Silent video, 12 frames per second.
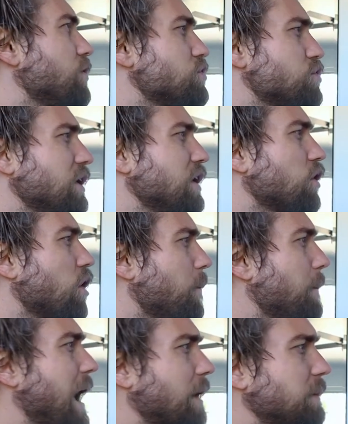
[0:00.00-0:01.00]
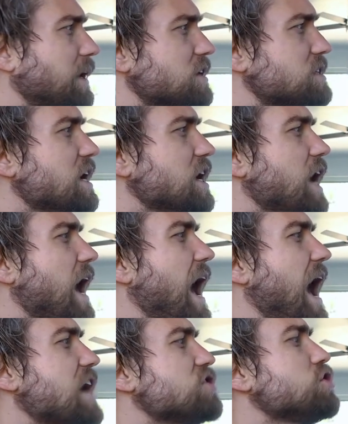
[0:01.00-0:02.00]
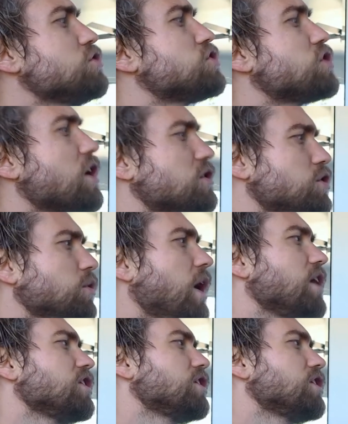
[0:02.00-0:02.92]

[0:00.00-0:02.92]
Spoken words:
there's really no going back, because as you start to